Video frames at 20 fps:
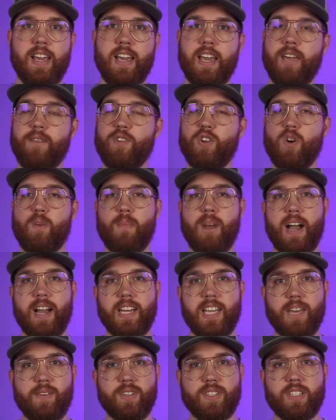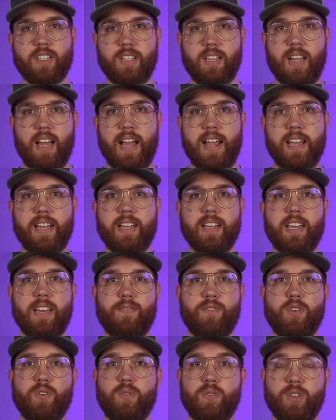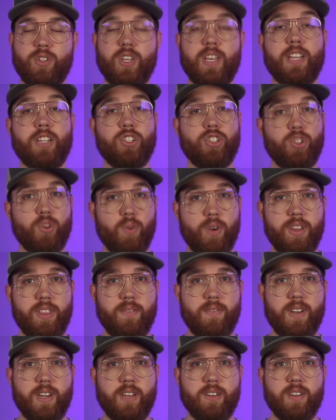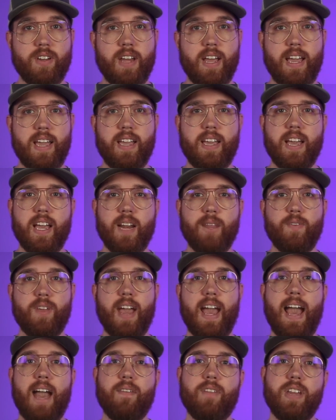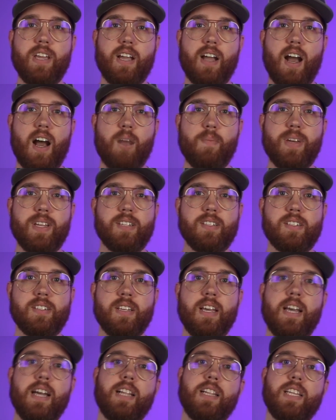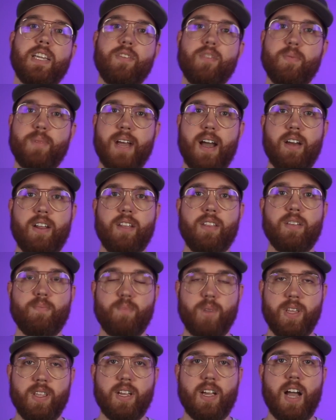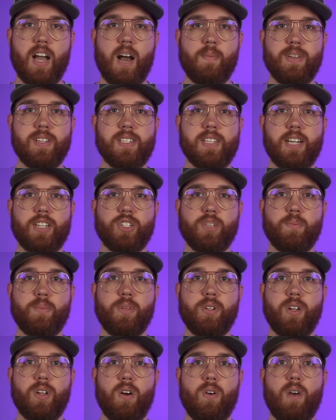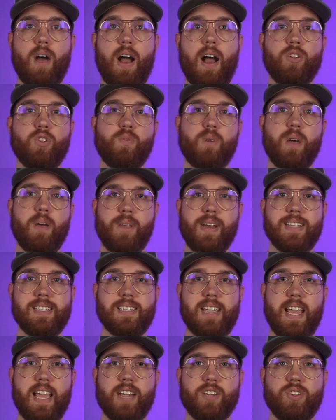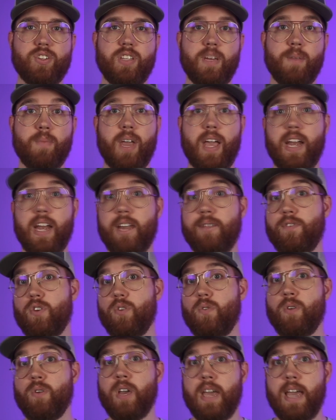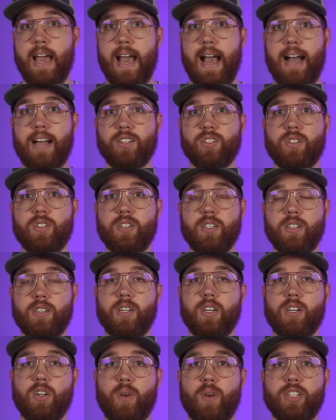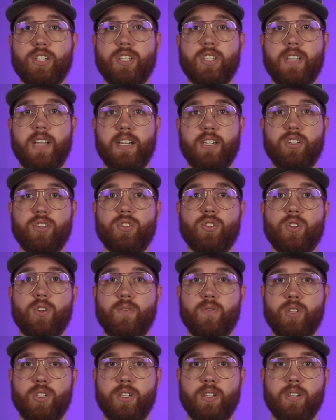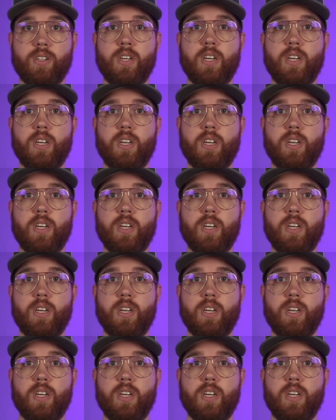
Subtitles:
If you don't mind, give us a like if you enjoy the video today. And if you have any comments, leave them down in the comment section below. I'll do my best to answer them. And if you ask a question that deserves a